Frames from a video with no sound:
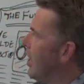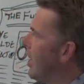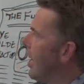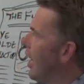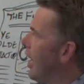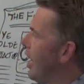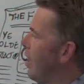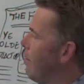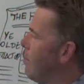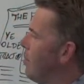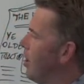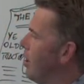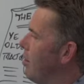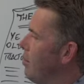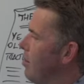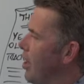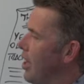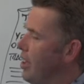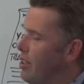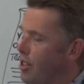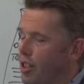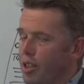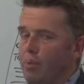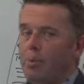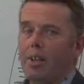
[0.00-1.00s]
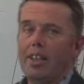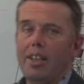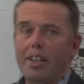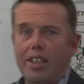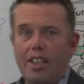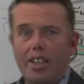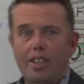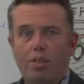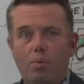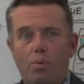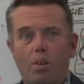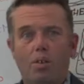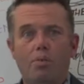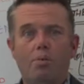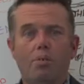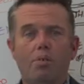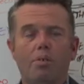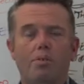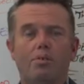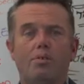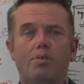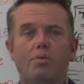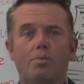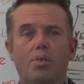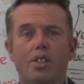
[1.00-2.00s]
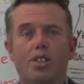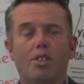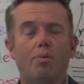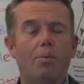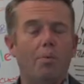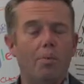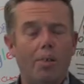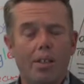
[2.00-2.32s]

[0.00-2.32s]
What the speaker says: In doing this, what we're doing